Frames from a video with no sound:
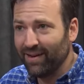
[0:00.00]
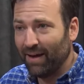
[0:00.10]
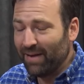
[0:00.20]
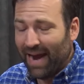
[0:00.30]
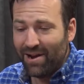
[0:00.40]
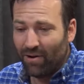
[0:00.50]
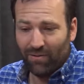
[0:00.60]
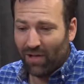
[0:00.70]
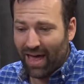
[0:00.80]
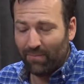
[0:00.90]
I know
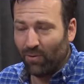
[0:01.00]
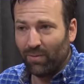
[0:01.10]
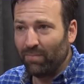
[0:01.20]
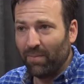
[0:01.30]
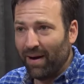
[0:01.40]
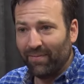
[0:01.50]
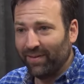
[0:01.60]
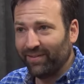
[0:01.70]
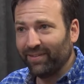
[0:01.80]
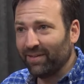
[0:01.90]
a lot more about
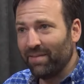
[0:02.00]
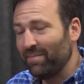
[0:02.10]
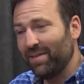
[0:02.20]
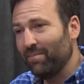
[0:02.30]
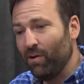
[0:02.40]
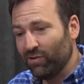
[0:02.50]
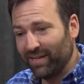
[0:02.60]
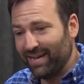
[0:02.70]
the system maybe than most,